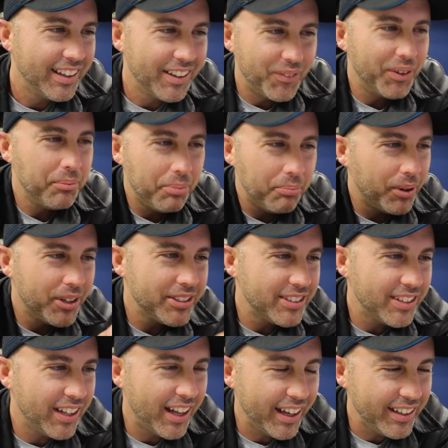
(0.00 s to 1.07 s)
One
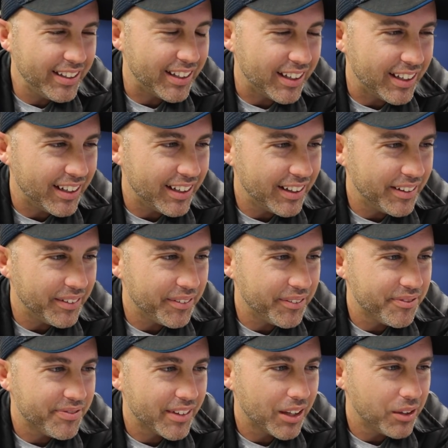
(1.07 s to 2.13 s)
person liked it.
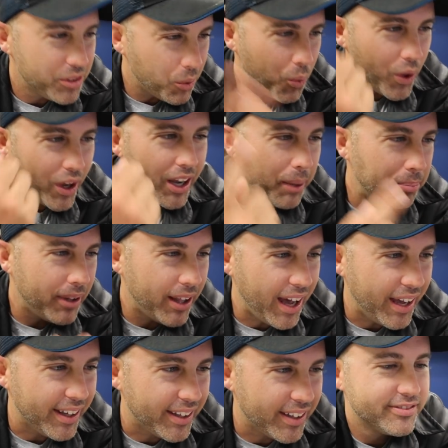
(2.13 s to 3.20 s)
It's a one-up
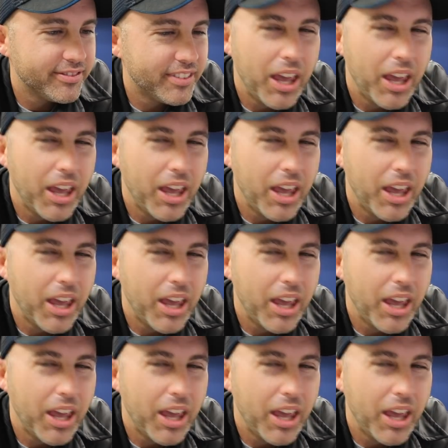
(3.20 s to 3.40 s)
like.